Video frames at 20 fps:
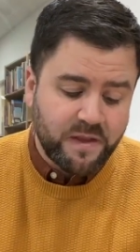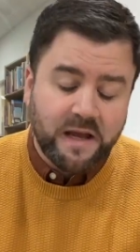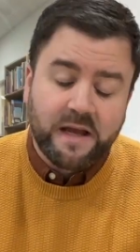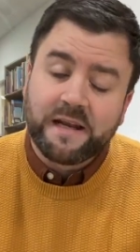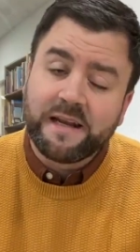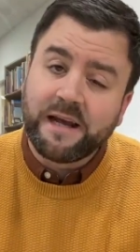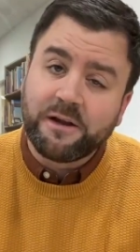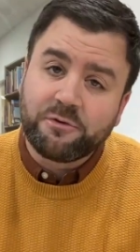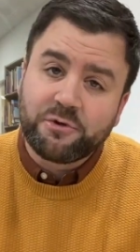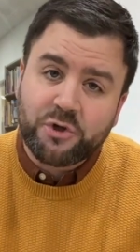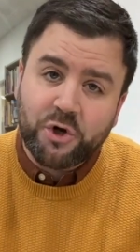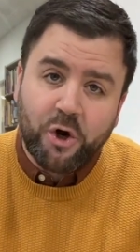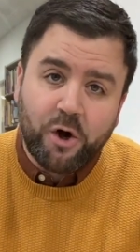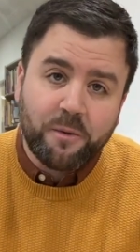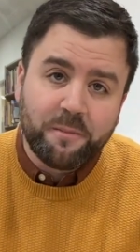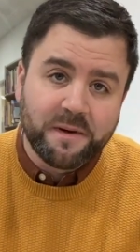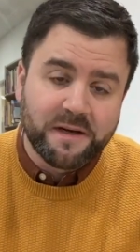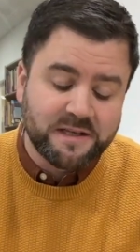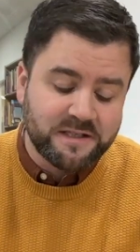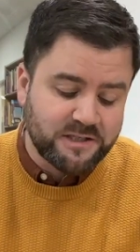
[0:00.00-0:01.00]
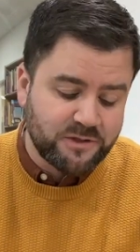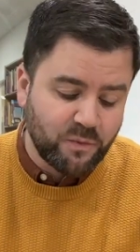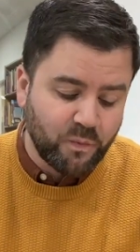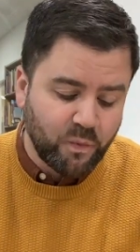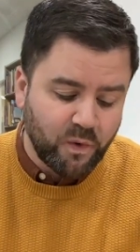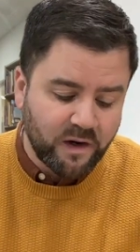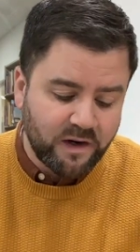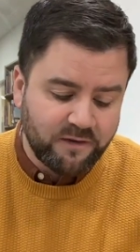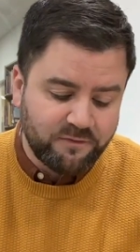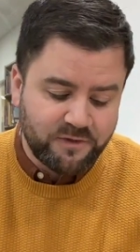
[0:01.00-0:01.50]
Now Thomas,
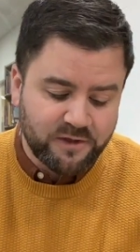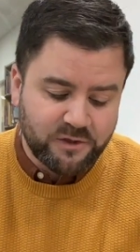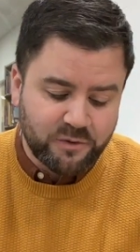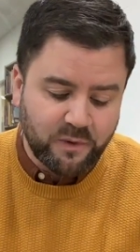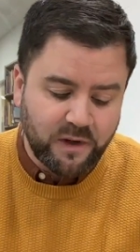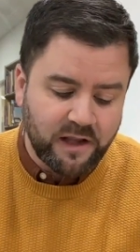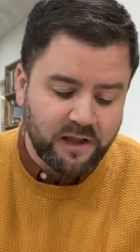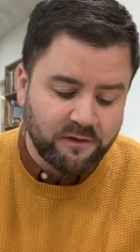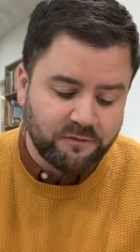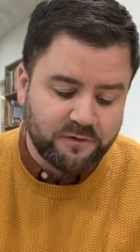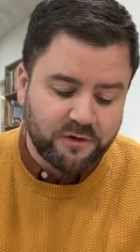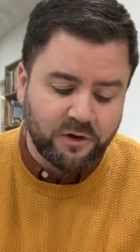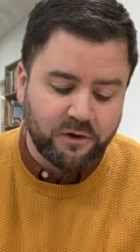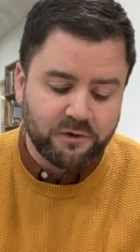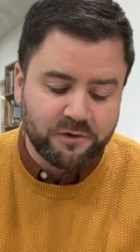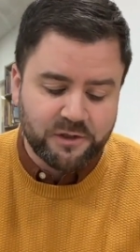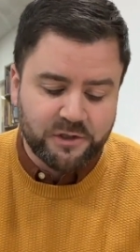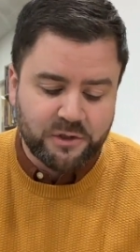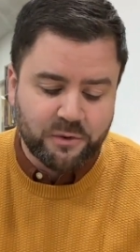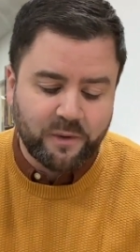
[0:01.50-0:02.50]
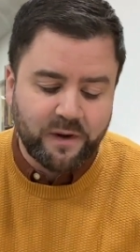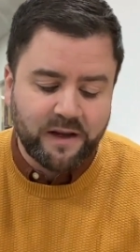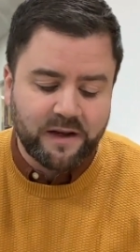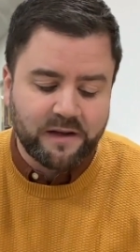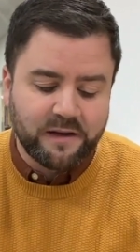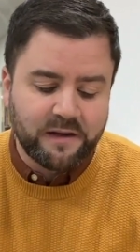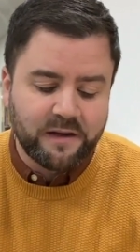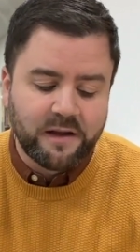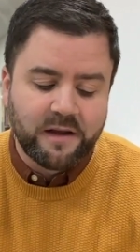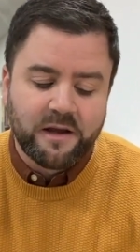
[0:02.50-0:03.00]
one of the 12, called the
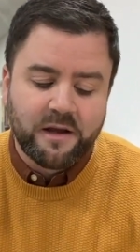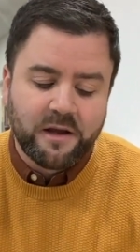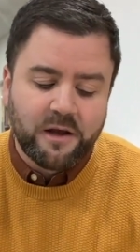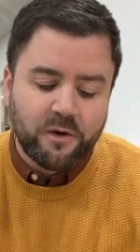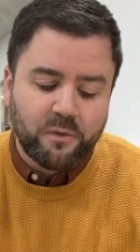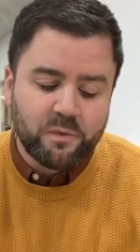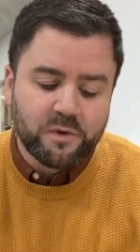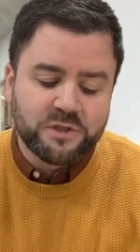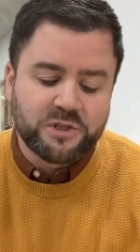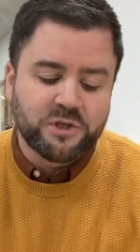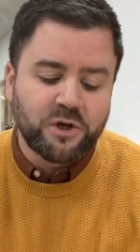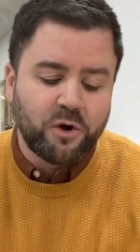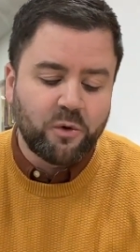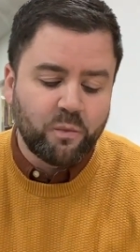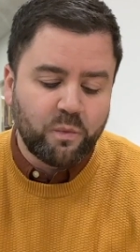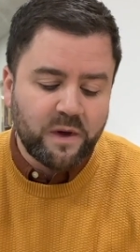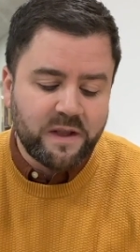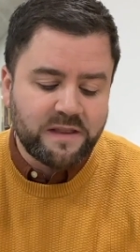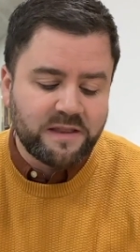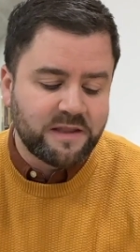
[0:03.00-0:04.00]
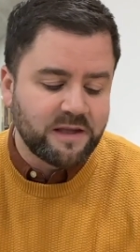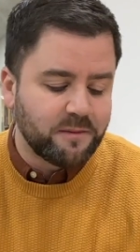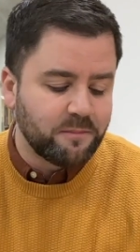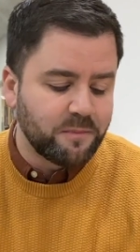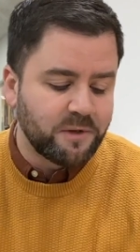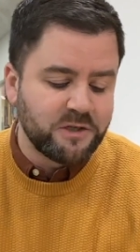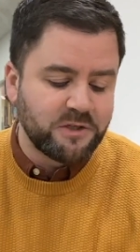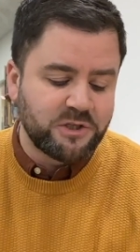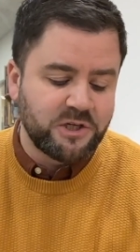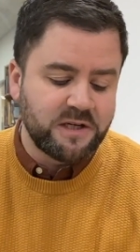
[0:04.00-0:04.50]
twin, was not with them
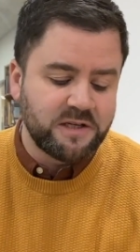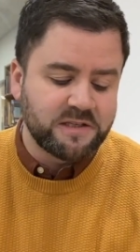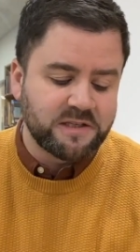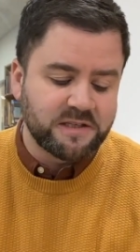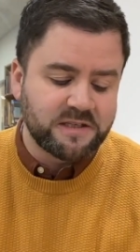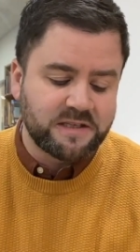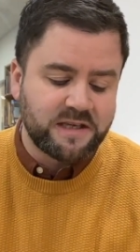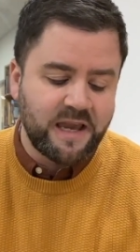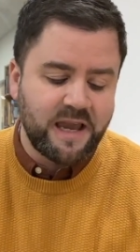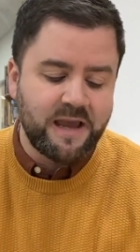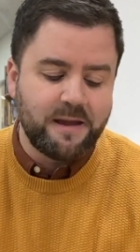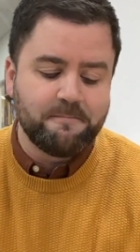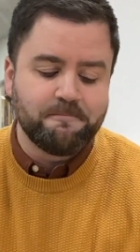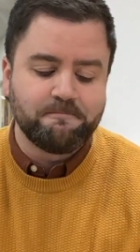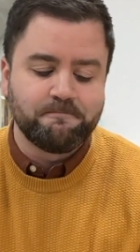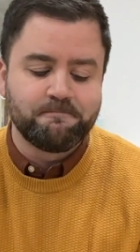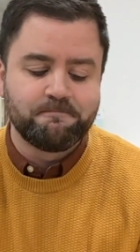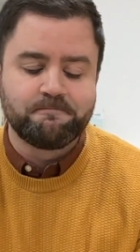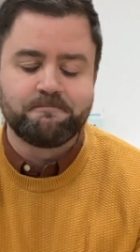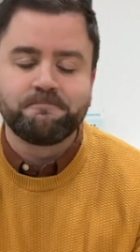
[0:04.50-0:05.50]
when Jesus came.